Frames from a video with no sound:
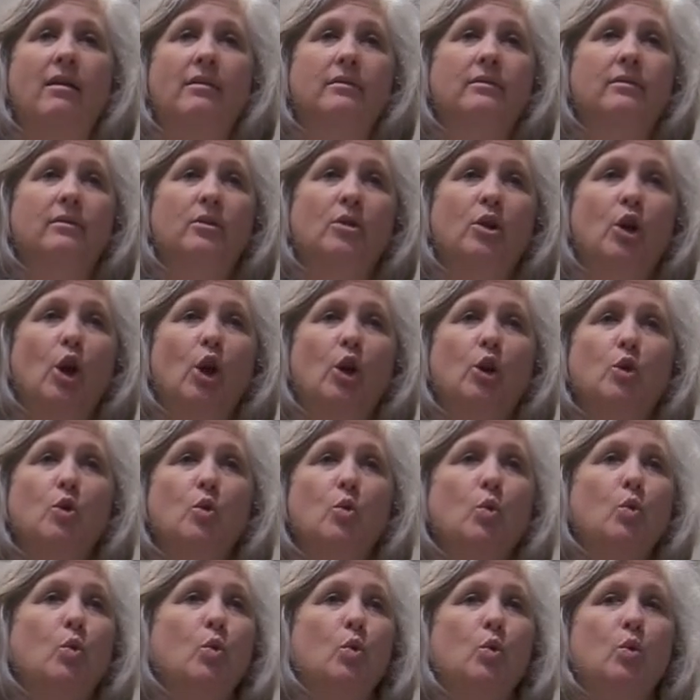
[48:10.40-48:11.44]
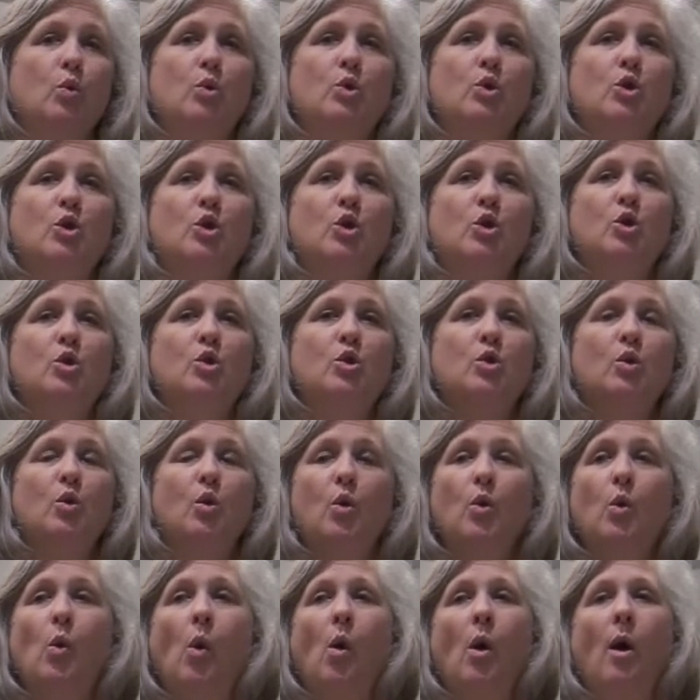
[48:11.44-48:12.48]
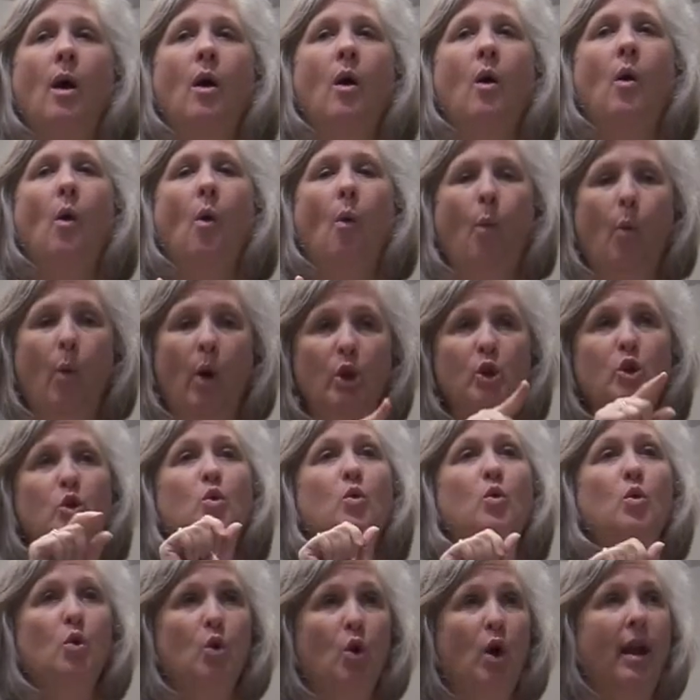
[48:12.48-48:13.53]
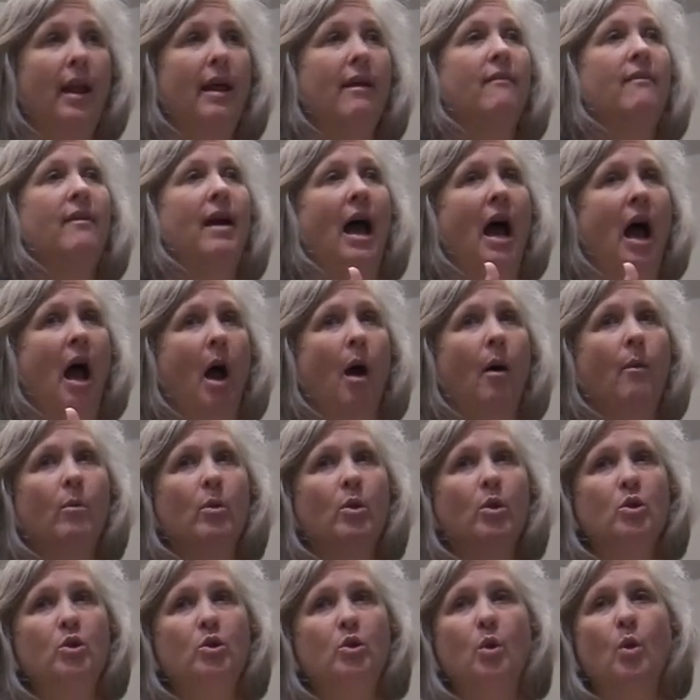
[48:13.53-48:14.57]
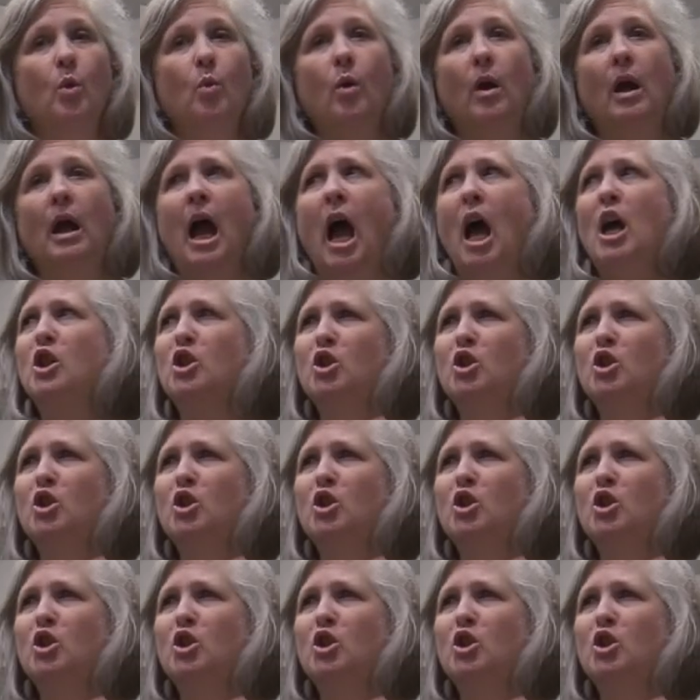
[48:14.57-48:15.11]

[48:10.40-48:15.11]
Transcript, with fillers: when you could have done something about it. I'll come back here and slap the whole bunch of you.